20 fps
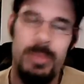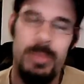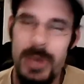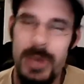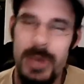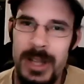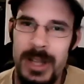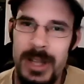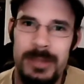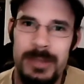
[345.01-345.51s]

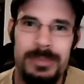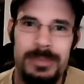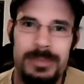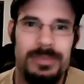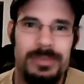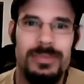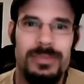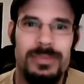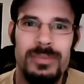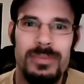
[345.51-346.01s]
But,
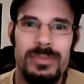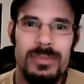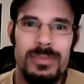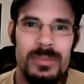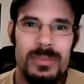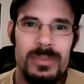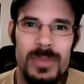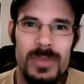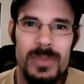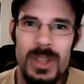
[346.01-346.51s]

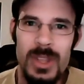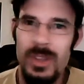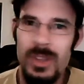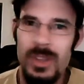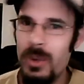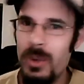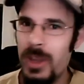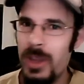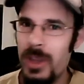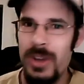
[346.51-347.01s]
you
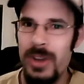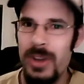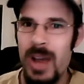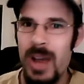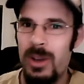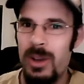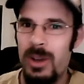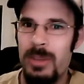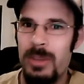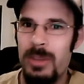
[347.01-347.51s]
know what, you're
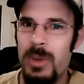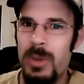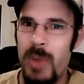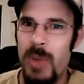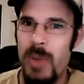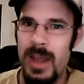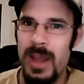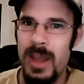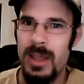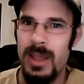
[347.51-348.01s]
not going to be
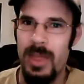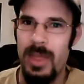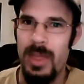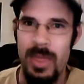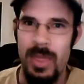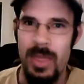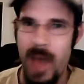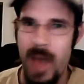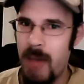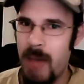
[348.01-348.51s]
waiting
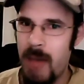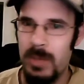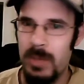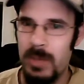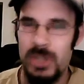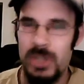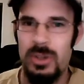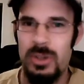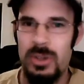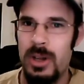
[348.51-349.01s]
that
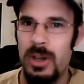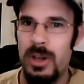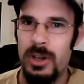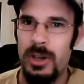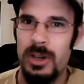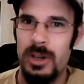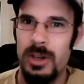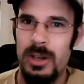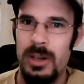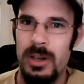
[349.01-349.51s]
much
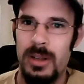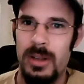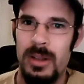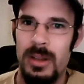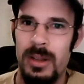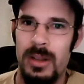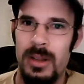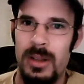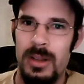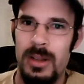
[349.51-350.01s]
longer.
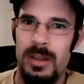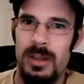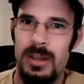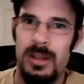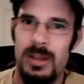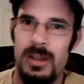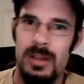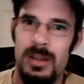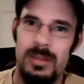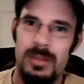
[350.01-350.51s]

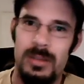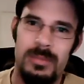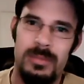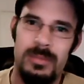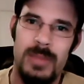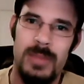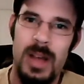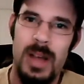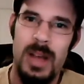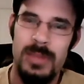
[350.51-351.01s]

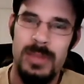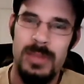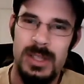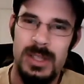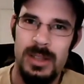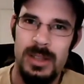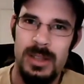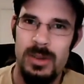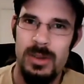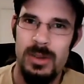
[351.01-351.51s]

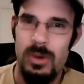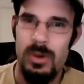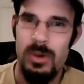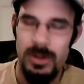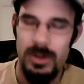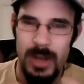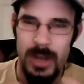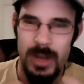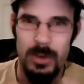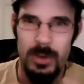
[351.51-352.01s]
Obviously, the
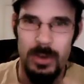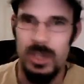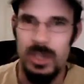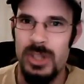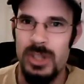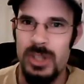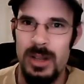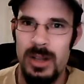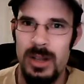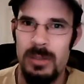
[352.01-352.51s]
whole network
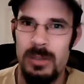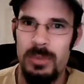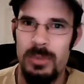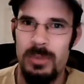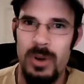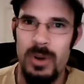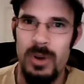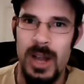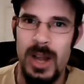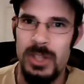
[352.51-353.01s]

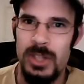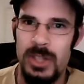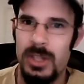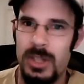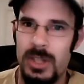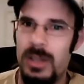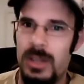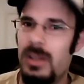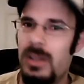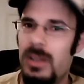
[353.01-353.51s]

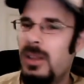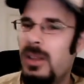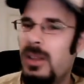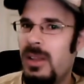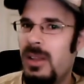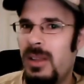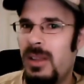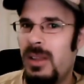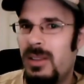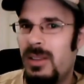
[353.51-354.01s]
crashing,
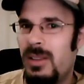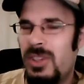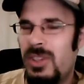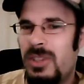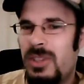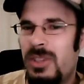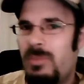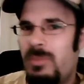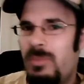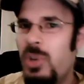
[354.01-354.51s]

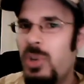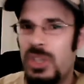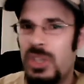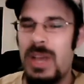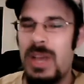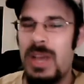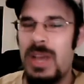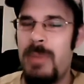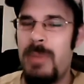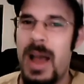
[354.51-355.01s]
just push
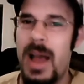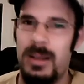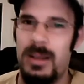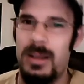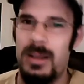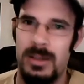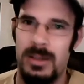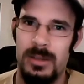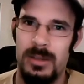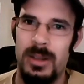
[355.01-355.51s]
that back
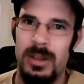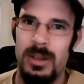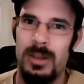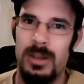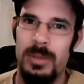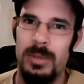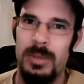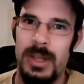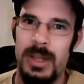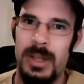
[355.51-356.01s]
a
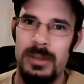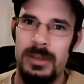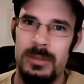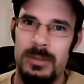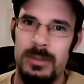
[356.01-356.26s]
little bit.